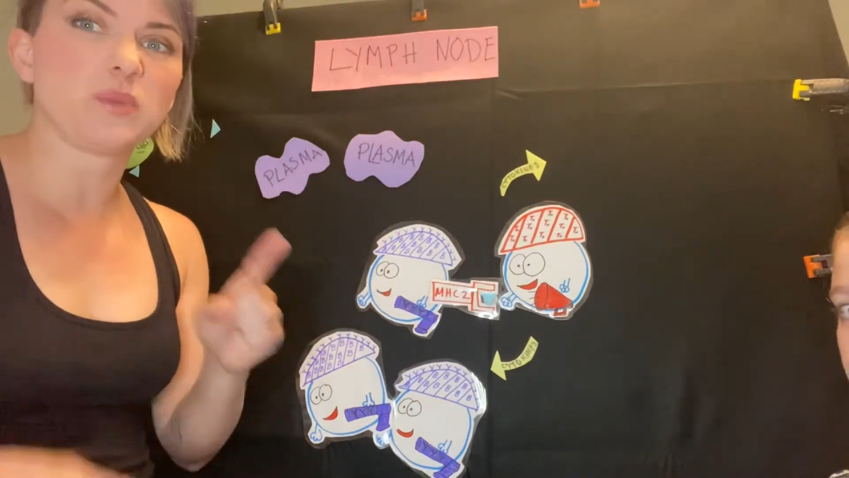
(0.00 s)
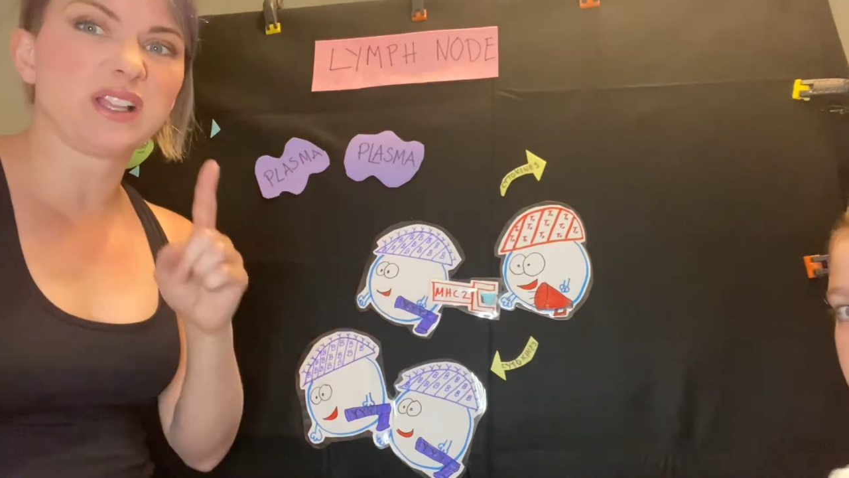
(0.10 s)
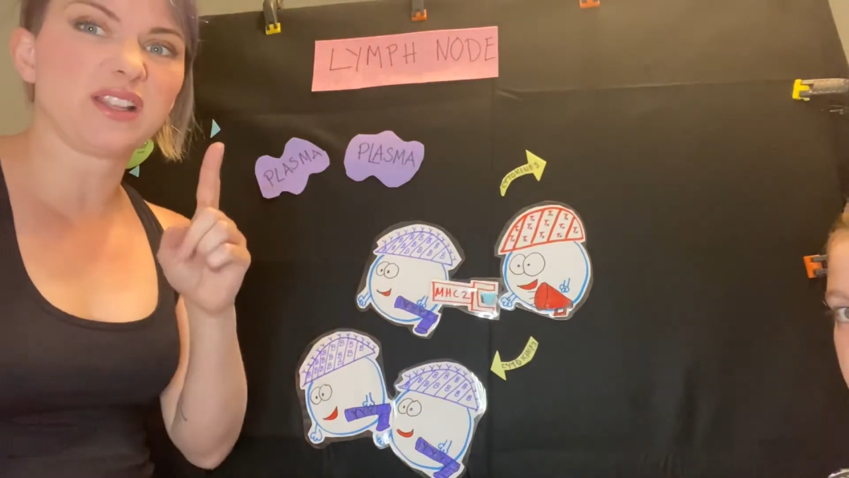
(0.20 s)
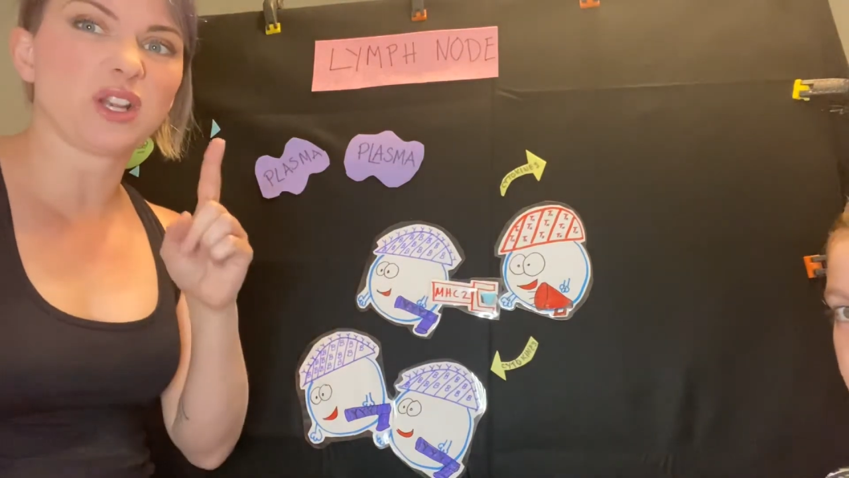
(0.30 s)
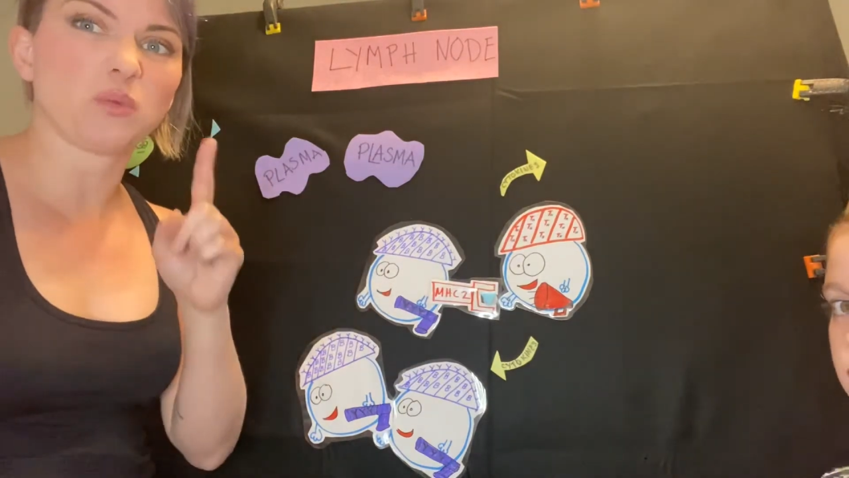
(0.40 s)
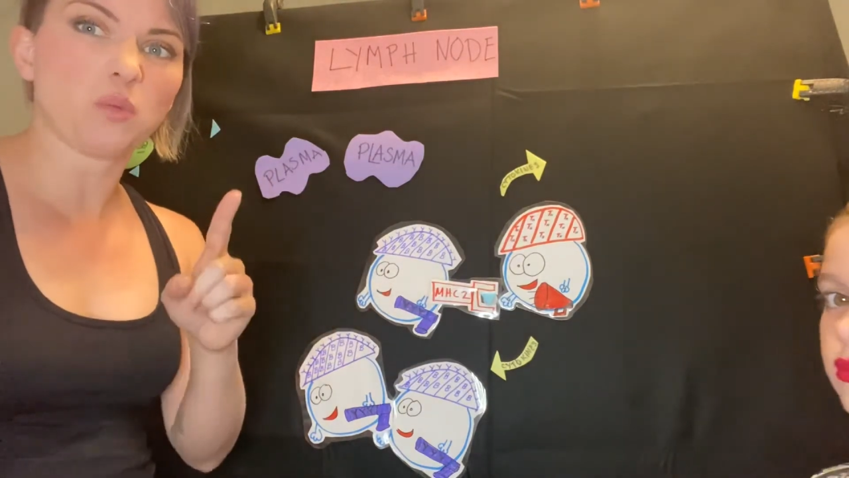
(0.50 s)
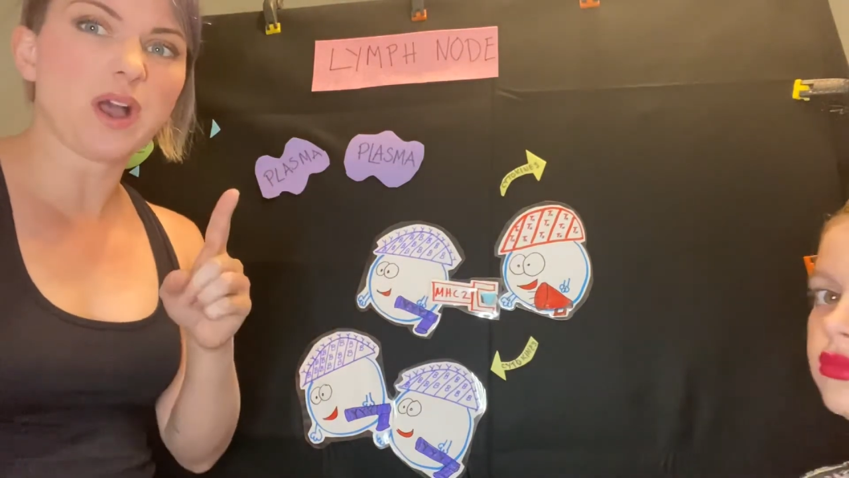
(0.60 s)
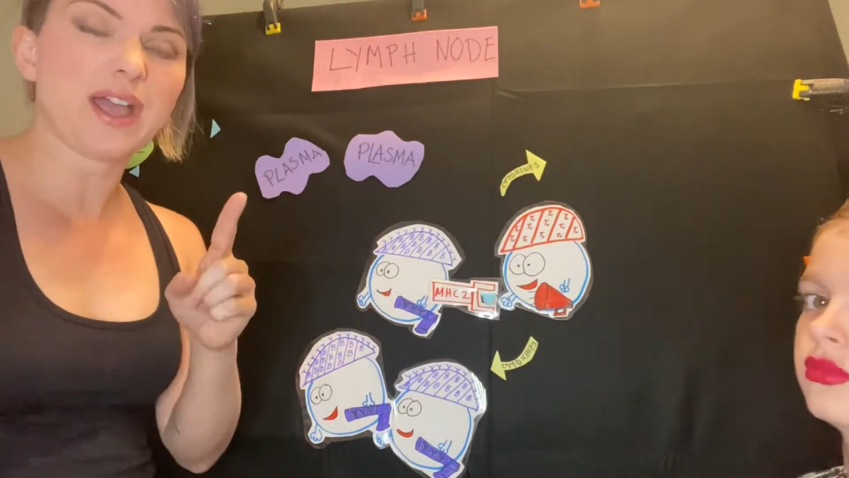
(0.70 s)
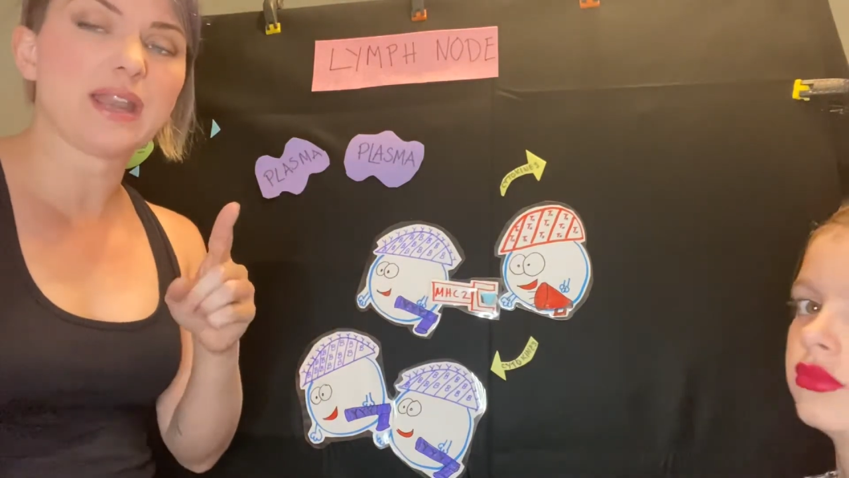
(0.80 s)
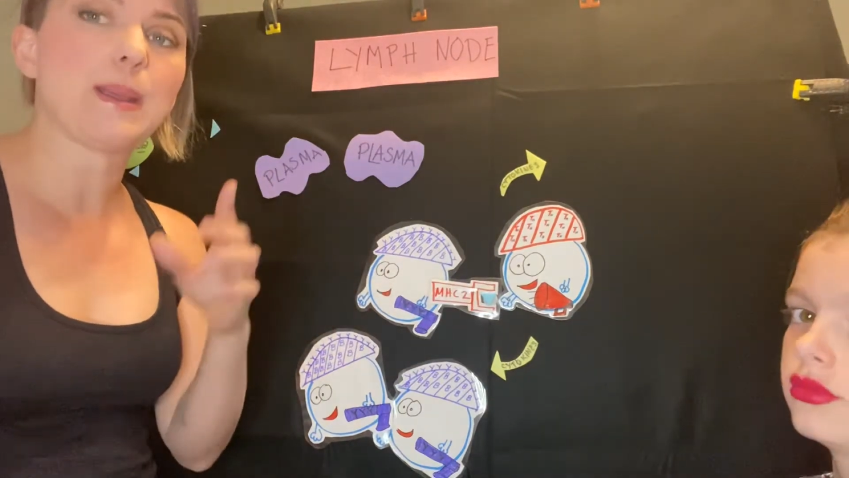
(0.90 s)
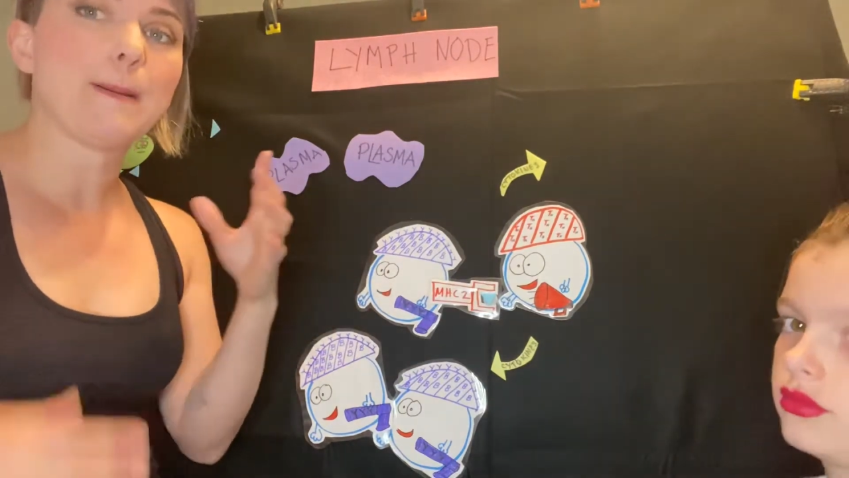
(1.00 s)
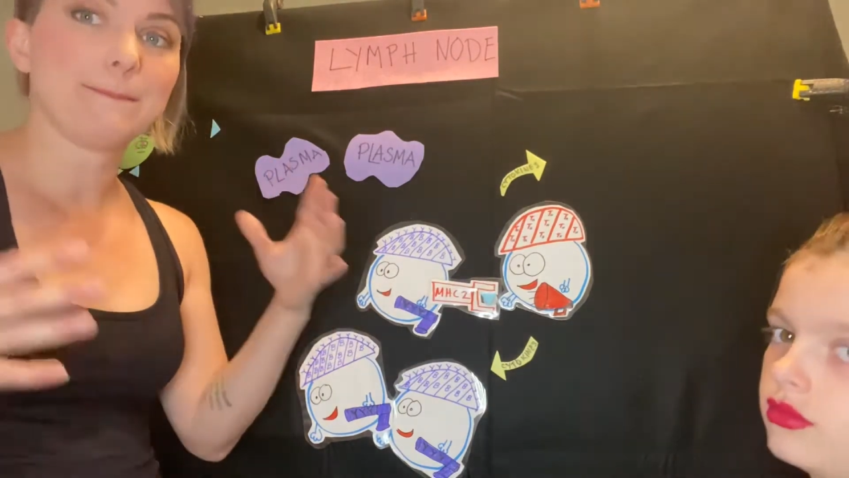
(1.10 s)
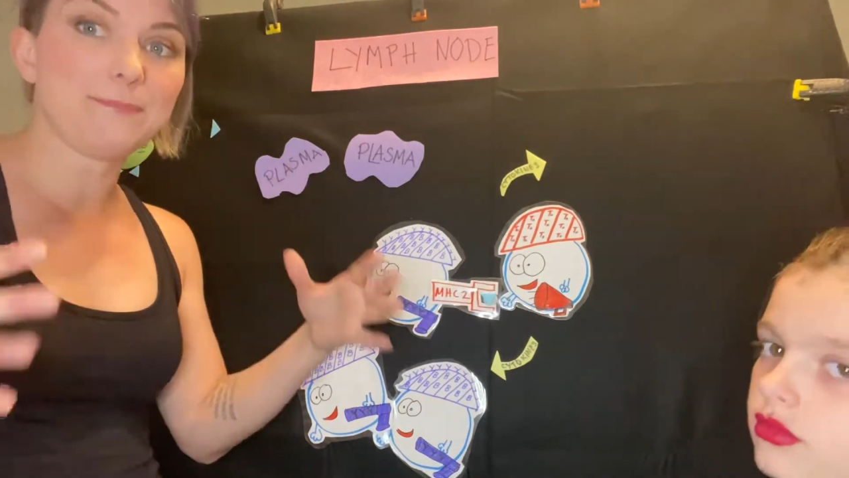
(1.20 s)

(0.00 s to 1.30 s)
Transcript: we clear one